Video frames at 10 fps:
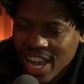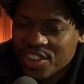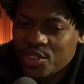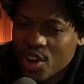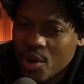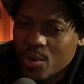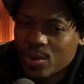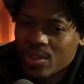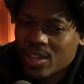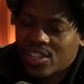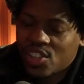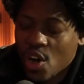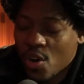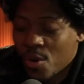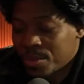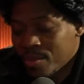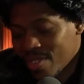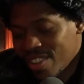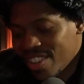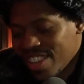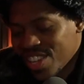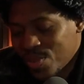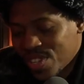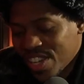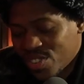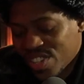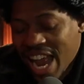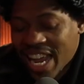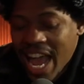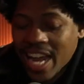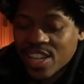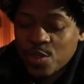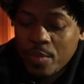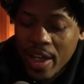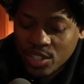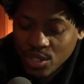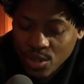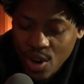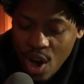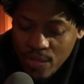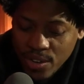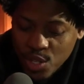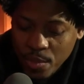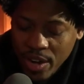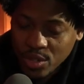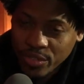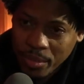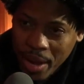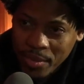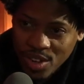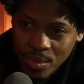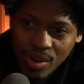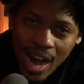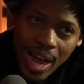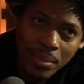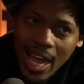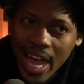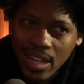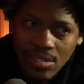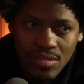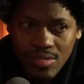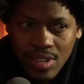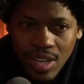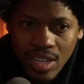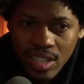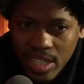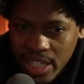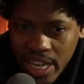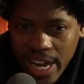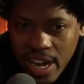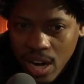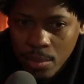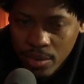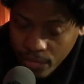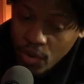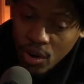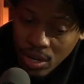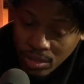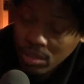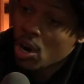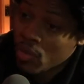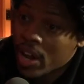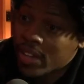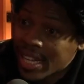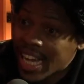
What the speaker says: And so this was interesting. I got offered a special from Amazon Prime last year before, around that